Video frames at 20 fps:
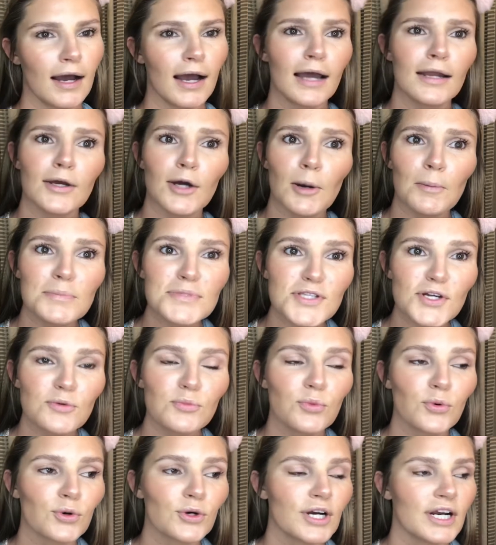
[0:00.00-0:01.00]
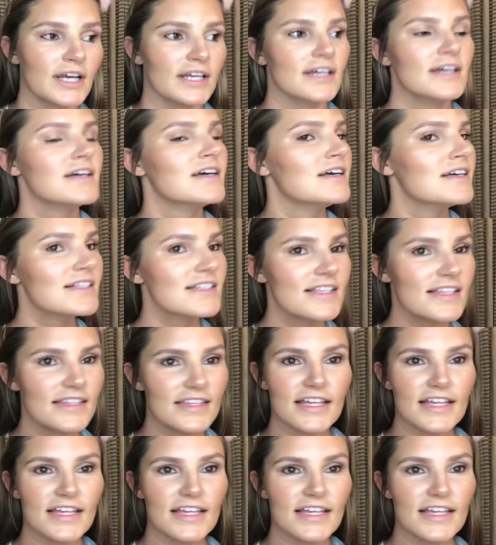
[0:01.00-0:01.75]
I know, I'm so boring. See,